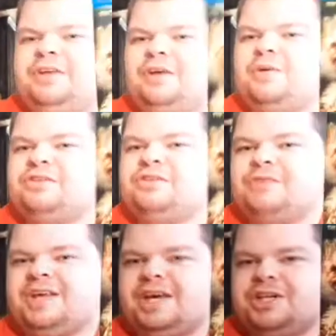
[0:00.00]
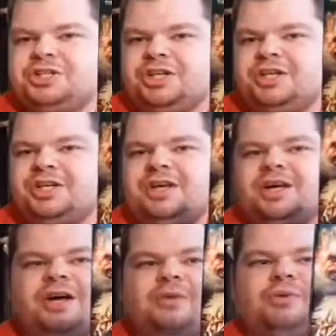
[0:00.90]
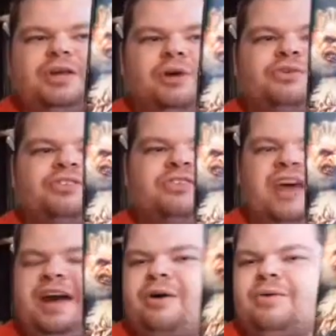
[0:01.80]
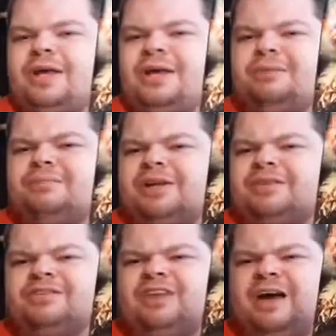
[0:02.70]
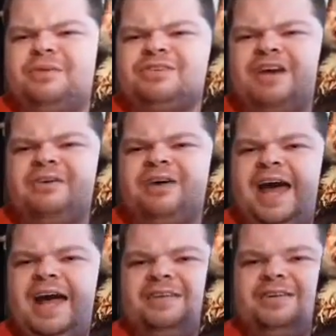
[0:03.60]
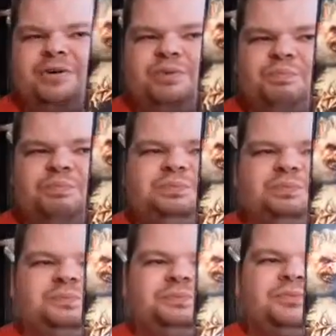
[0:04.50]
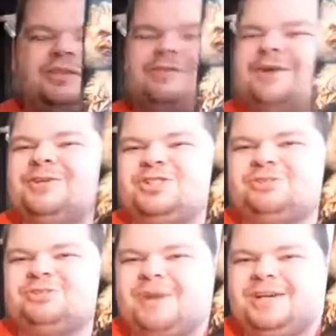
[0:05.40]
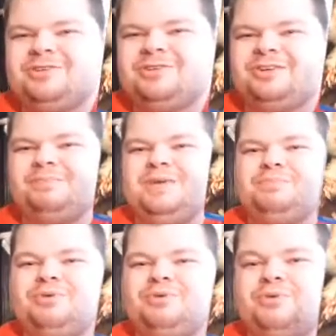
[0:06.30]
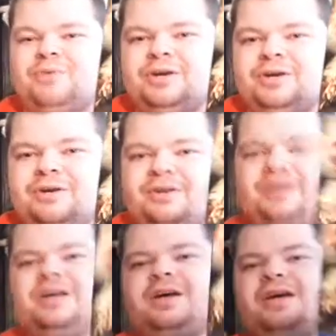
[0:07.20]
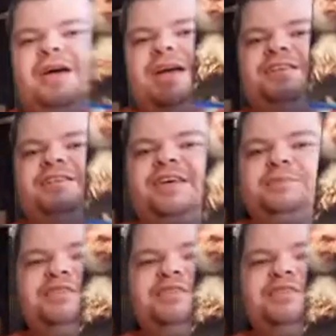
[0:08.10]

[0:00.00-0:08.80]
they go on this vacation, well, they go to this town, and, this town is kind of, acting, very strange. The people are weird, and he keeps